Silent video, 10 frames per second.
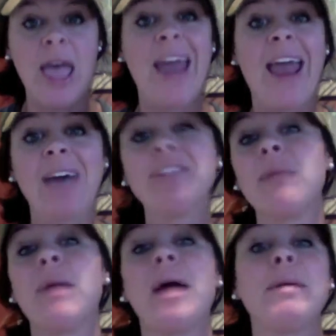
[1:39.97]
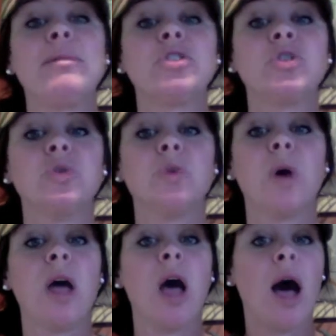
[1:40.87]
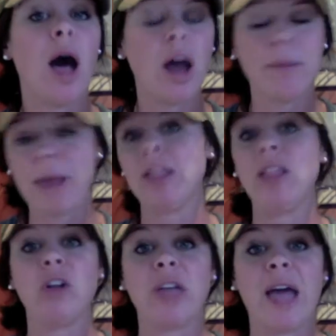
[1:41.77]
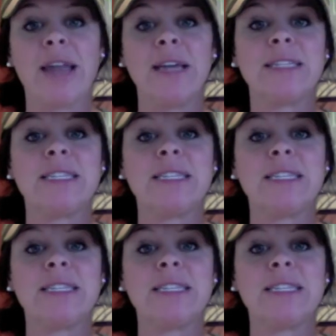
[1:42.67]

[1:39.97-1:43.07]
At halftime, I'm able to automatically look at it,